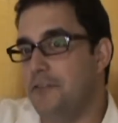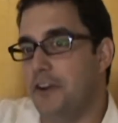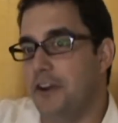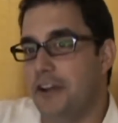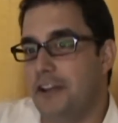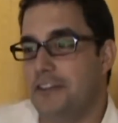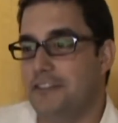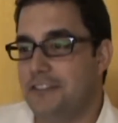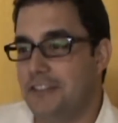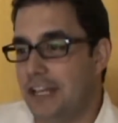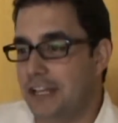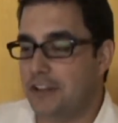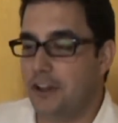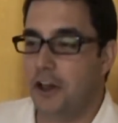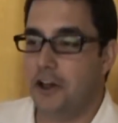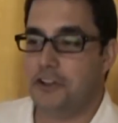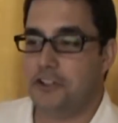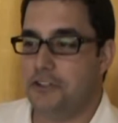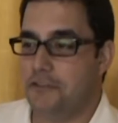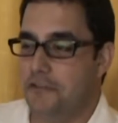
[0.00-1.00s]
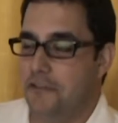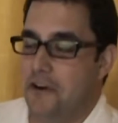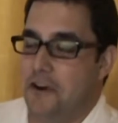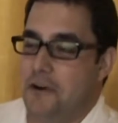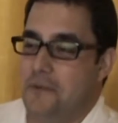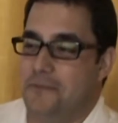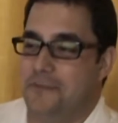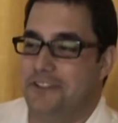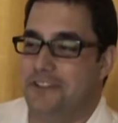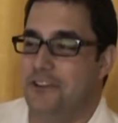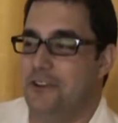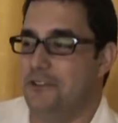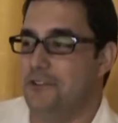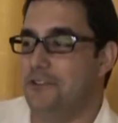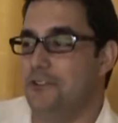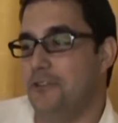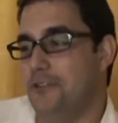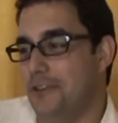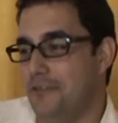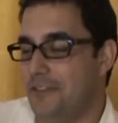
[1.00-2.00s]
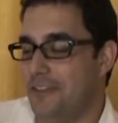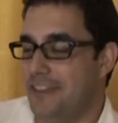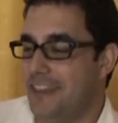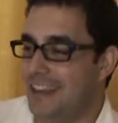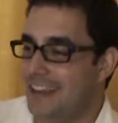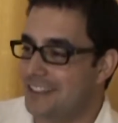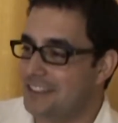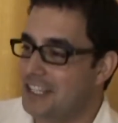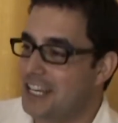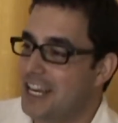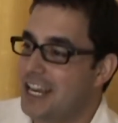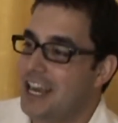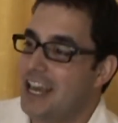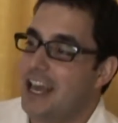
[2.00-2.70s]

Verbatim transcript: various technology firms do different things.